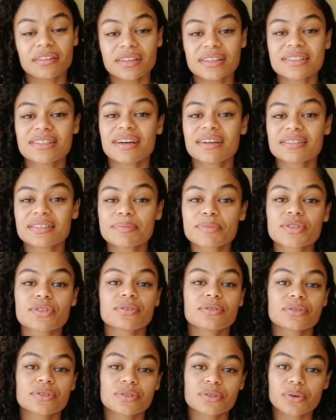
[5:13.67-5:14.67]
These items
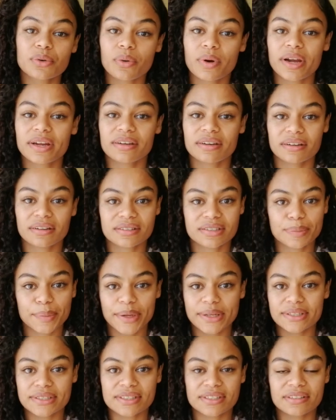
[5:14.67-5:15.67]
are also quite
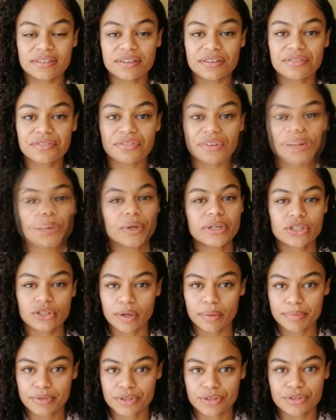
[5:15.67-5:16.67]
expensive. So which
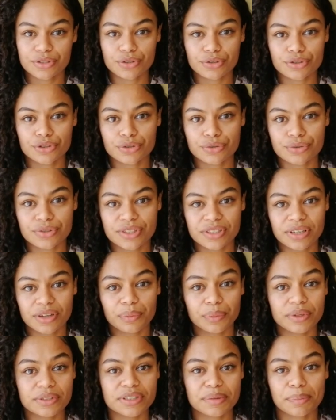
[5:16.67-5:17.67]
options you choose
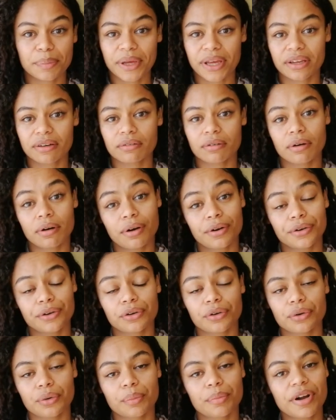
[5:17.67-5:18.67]
here will depend
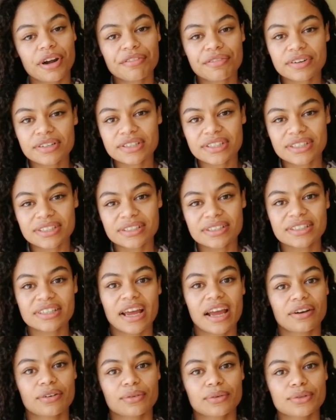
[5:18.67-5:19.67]
on your preferences
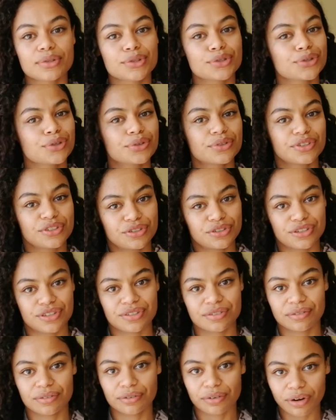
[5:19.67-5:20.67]
and also your
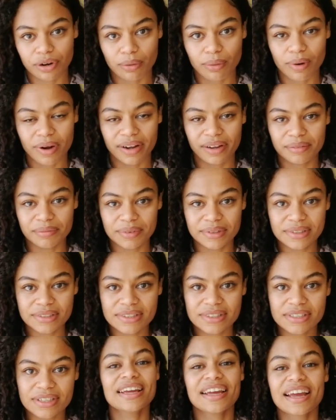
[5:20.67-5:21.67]
nutritional
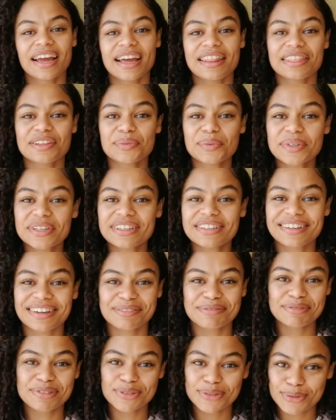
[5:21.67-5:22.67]
requirements. And then when it
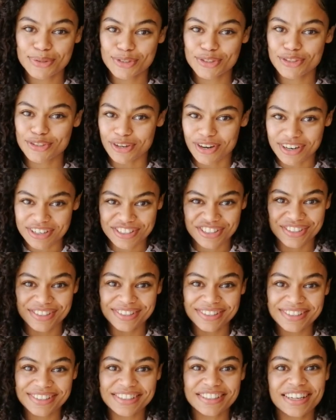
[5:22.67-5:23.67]
comes to
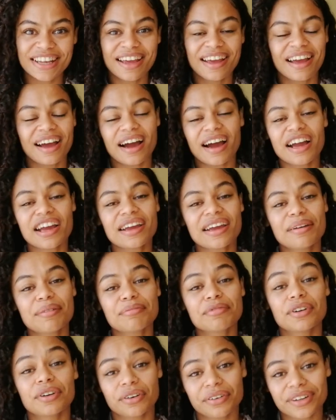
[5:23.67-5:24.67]
starches, I
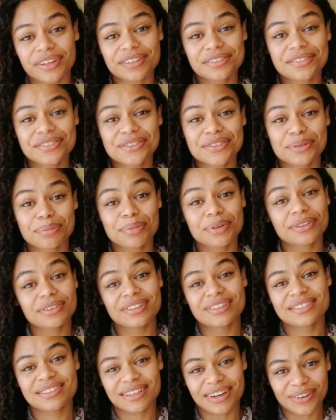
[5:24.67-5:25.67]
am going to put
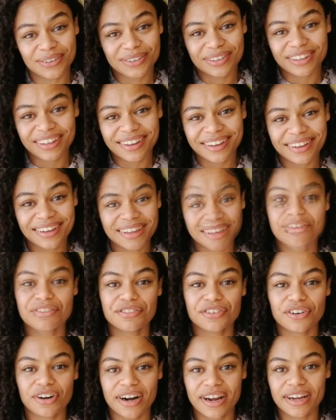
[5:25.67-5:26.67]
this out there. A
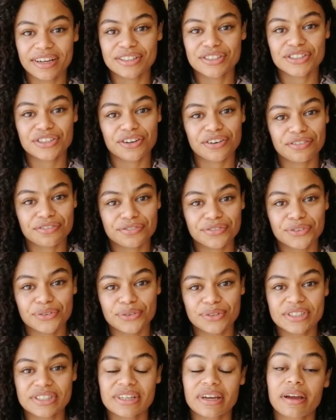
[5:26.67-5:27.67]
variety of
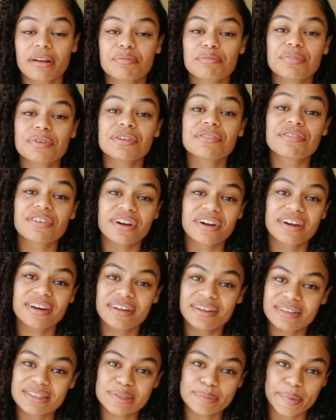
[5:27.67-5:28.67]
foods can be
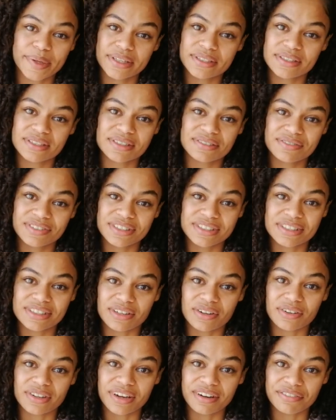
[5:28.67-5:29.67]
very expensive in
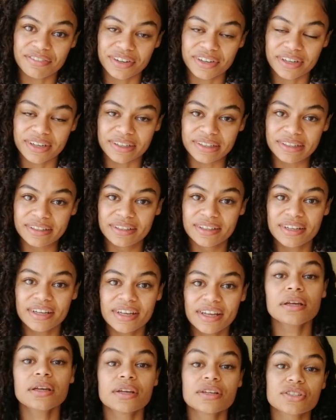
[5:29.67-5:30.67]
South Africa.
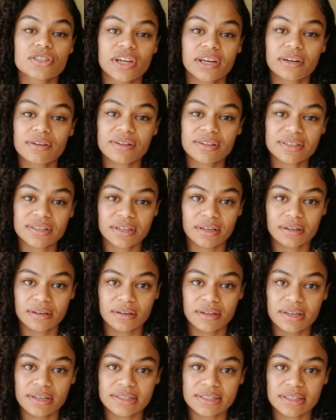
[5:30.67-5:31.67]
So I know that here
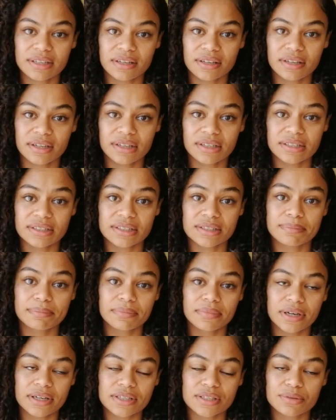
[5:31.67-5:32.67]
in SA, it is
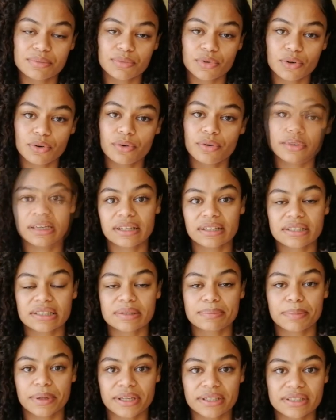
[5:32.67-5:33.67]
much more
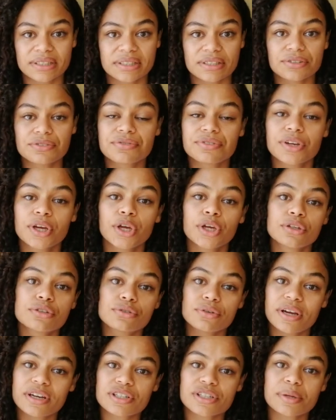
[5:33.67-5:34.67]
expensive
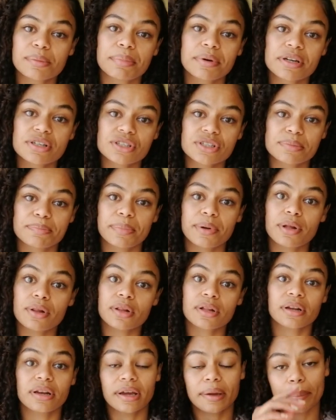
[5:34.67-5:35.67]
to actually purchase
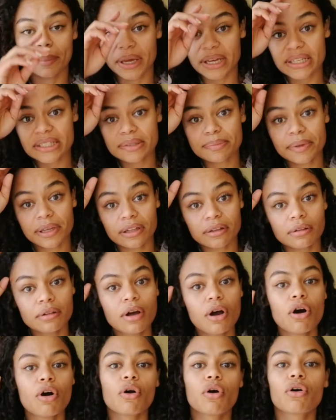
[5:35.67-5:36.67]
bulk like maize
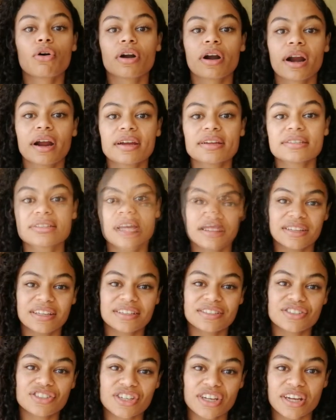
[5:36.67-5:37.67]
meal or rice and
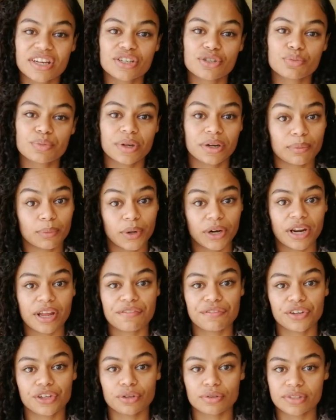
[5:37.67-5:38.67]
then change with
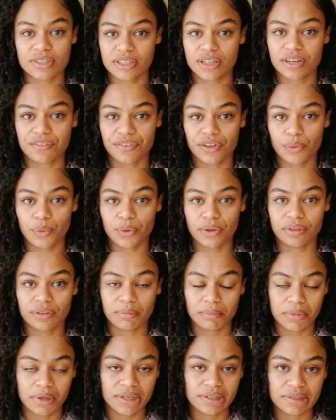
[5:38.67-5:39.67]
whatever you're serving with
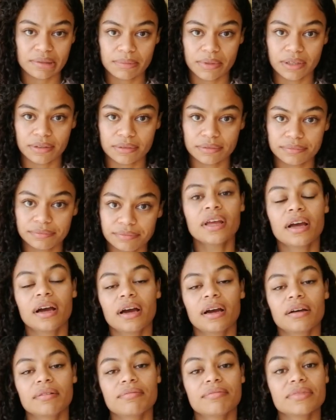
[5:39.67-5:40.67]
the maize meal.
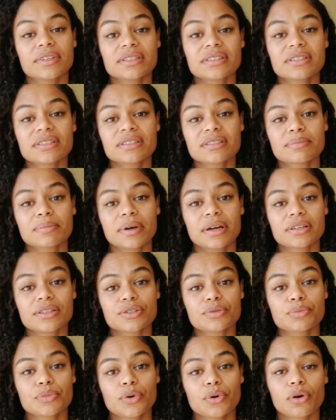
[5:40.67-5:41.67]
This is
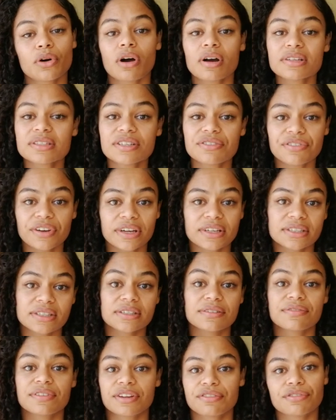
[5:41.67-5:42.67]
much more cost
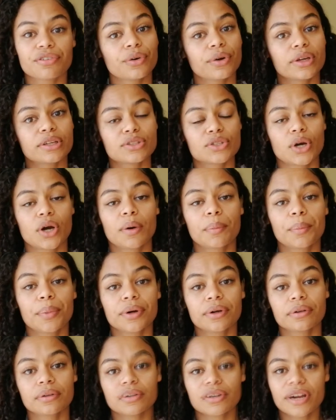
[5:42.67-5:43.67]
effective than, for
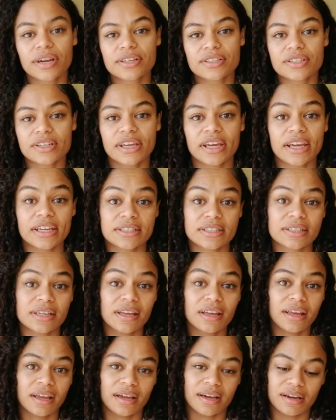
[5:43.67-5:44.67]
example, trying to get
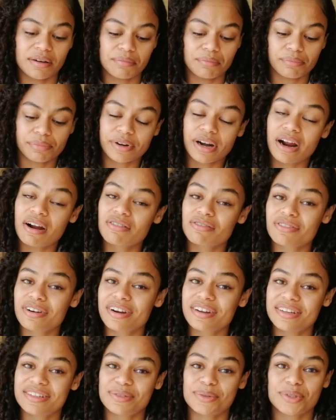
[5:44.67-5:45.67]
brown
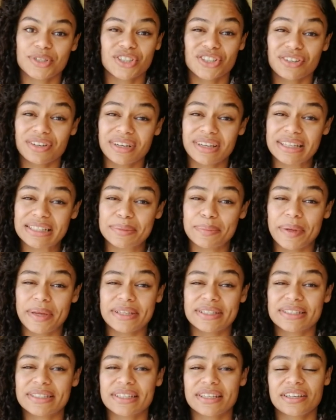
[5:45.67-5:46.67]
rice, which is really
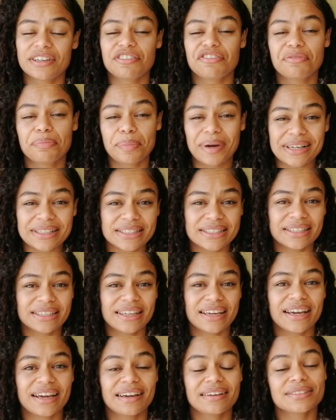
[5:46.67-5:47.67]
expensive,
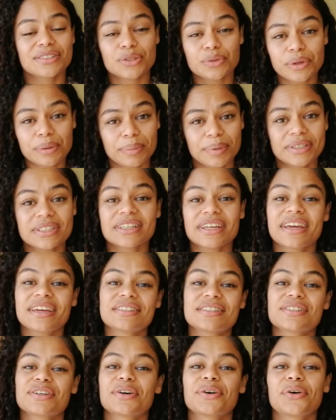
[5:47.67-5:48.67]
butternut, sweet
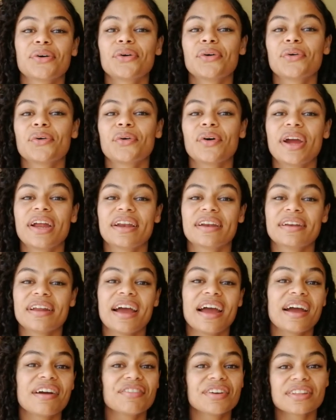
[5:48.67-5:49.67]
potato, and
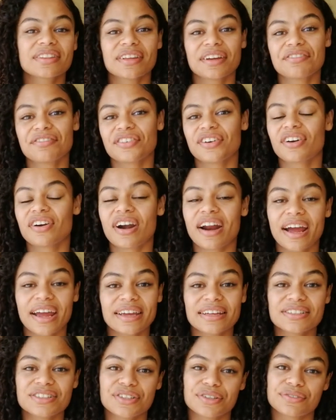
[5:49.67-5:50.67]
having that
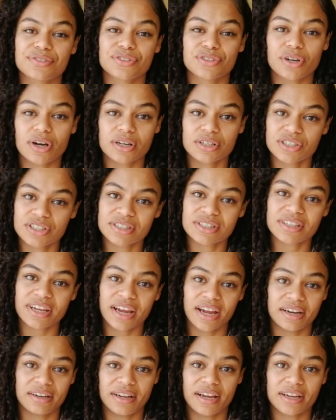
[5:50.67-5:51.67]
variety of starches
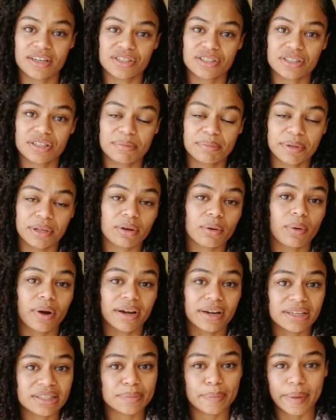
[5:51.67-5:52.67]
can actually be
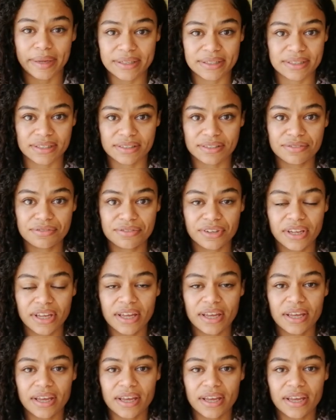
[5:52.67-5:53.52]
quite expensive.